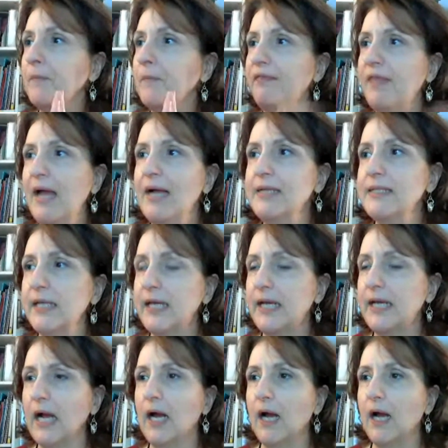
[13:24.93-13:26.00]
that's it.
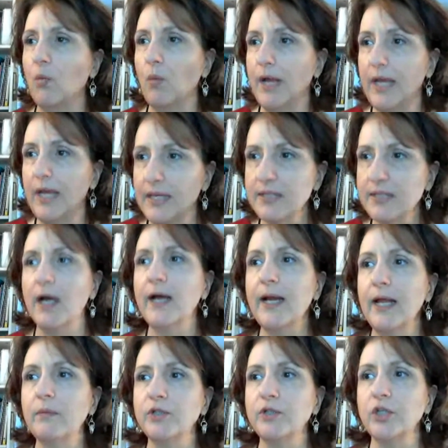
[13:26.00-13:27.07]
He is not
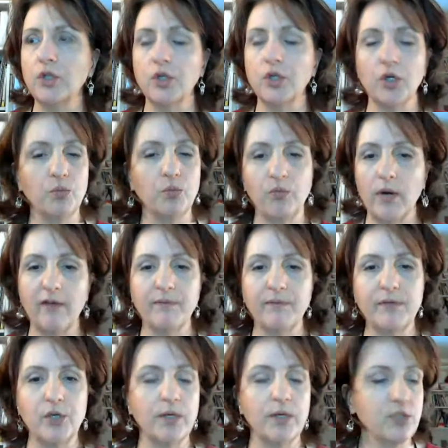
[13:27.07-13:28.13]
able to learn with what I've
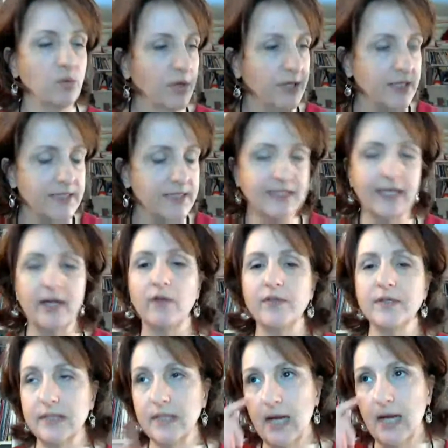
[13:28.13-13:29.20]
been doing, so we're going to set all
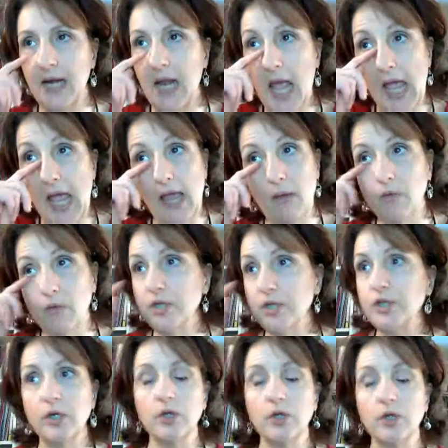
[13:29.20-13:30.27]
this aside, and we're
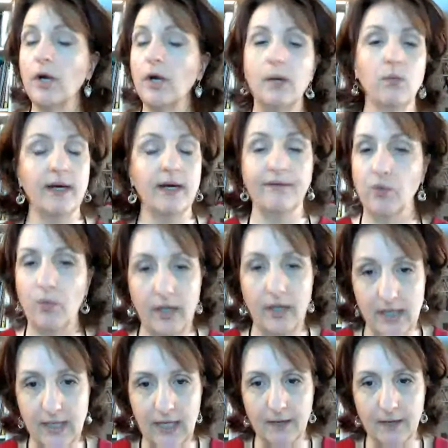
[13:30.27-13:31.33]
just going to learn in whatever way
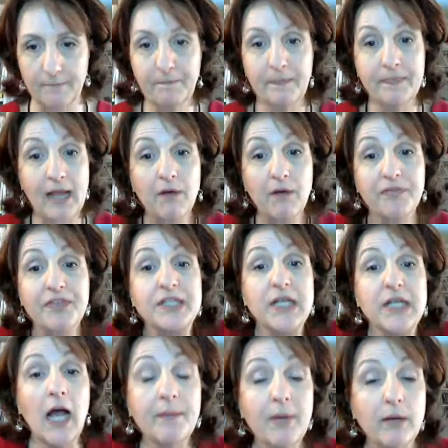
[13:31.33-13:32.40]
he can. Now, at the
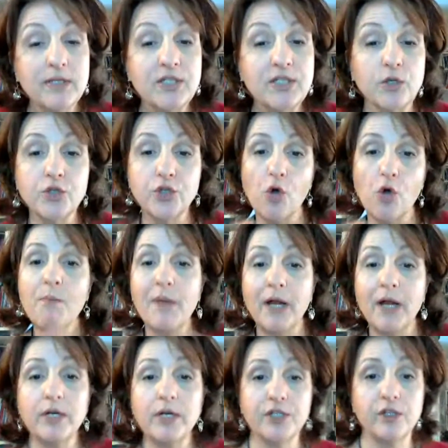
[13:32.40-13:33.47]
time, I was still so
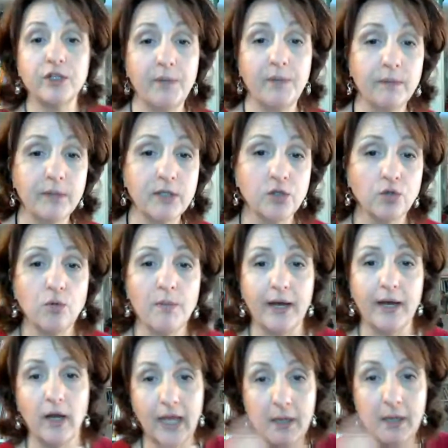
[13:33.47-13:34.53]
married to the public school
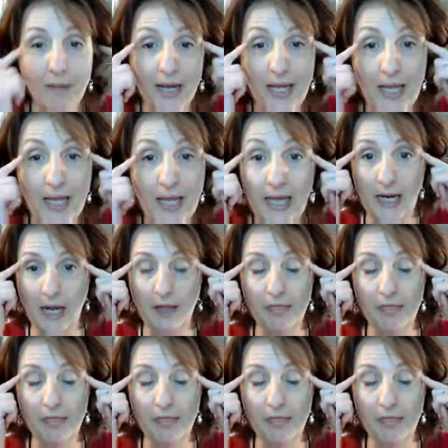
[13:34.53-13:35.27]
model. In my head, I